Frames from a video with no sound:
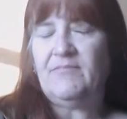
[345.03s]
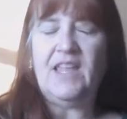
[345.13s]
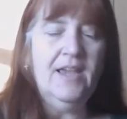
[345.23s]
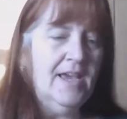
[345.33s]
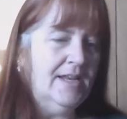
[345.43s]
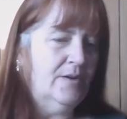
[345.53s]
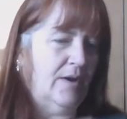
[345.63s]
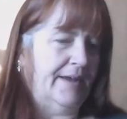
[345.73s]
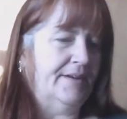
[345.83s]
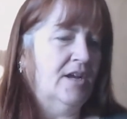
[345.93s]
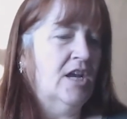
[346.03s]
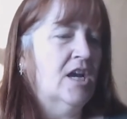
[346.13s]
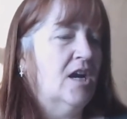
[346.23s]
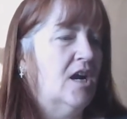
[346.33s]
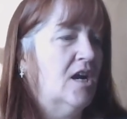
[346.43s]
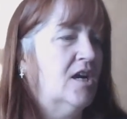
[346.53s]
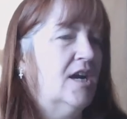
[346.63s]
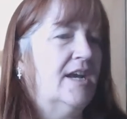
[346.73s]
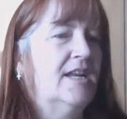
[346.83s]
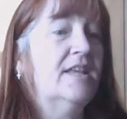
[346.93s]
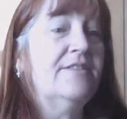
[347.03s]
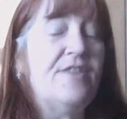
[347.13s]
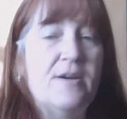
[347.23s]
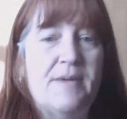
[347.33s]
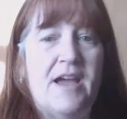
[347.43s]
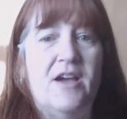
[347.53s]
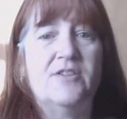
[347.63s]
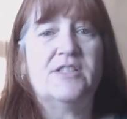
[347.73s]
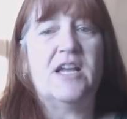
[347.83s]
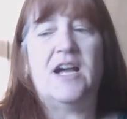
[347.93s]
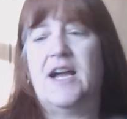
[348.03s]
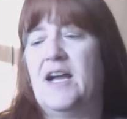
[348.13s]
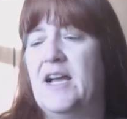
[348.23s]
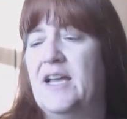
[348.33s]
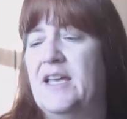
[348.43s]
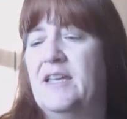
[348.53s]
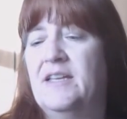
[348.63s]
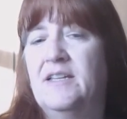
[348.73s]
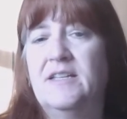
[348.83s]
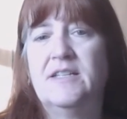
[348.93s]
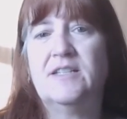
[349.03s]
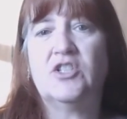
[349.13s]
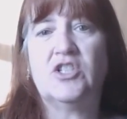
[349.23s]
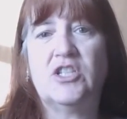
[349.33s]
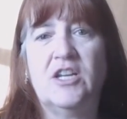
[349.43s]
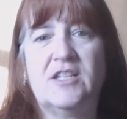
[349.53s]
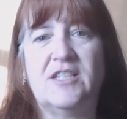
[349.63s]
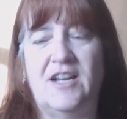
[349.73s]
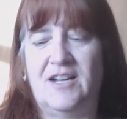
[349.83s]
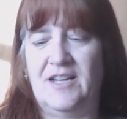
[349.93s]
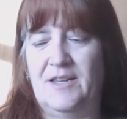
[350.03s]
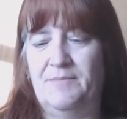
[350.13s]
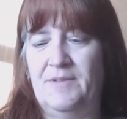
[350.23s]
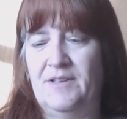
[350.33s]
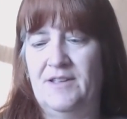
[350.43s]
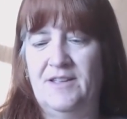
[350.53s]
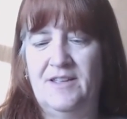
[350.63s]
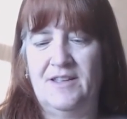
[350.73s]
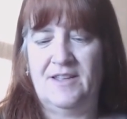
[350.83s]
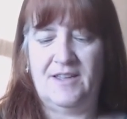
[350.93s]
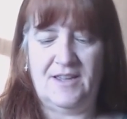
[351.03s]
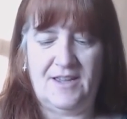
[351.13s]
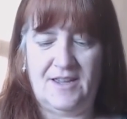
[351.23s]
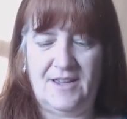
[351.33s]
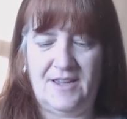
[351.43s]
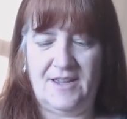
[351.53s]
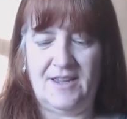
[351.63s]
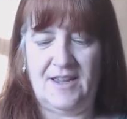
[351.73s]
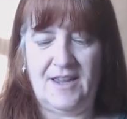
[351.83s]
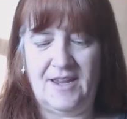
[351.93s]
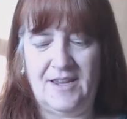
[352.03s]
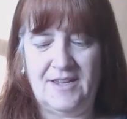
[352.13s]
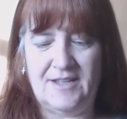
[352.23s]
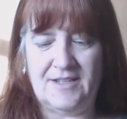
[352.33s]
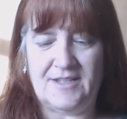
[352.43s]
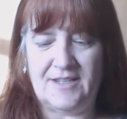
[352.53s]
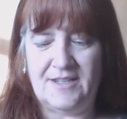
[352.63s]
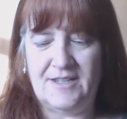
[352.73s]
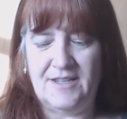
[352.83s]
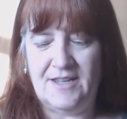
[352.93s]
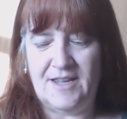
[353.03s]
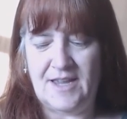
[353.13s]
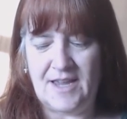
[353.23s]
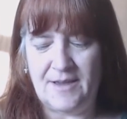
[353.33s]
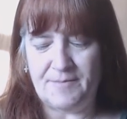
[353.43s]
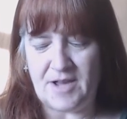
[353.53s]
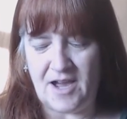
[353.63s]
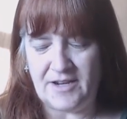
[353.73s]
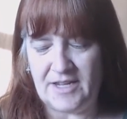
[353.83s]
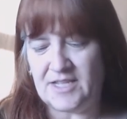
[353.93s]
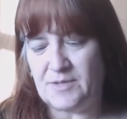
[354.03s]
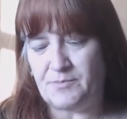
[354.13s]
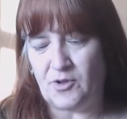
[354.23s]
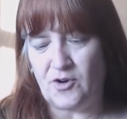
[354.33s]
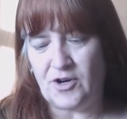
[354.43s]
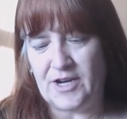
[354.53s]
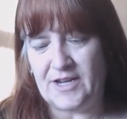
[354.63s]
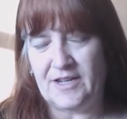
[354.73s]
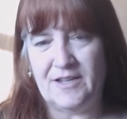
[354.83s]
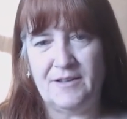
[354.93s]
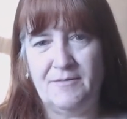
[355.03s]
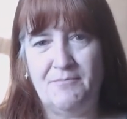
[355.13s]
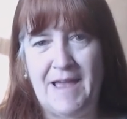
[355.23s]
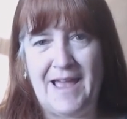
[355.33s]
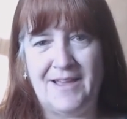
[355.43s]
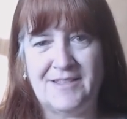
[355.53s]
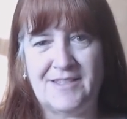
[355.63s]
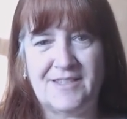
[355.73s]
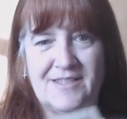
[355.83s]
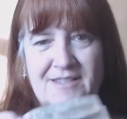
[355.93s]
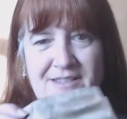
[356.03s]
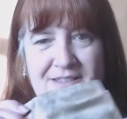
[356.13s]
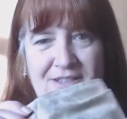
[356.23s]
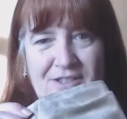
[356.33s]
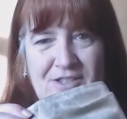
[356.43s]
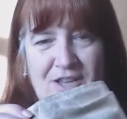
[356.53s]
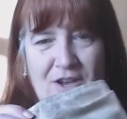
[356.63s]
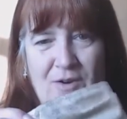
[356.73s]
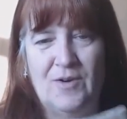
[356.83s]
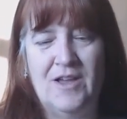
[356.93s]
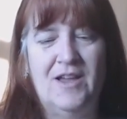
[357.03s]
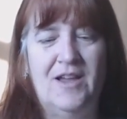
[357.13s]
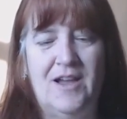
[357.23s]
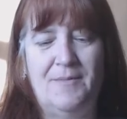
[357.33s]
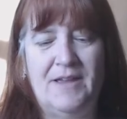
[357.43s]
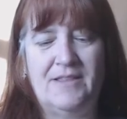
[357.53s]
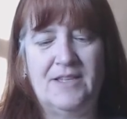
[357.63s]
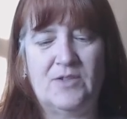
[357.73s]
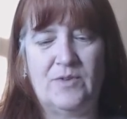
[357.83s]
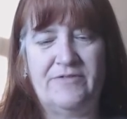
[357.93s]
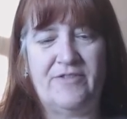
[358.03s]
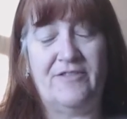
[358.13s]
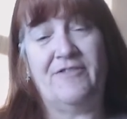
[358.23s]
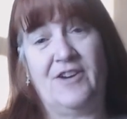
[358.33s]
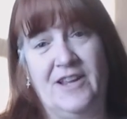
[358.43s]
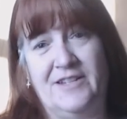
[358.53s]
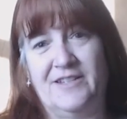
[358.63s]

anyway, all right, in the farmhouse, I took time and am kind of exploring masks. So I made this one for a friend.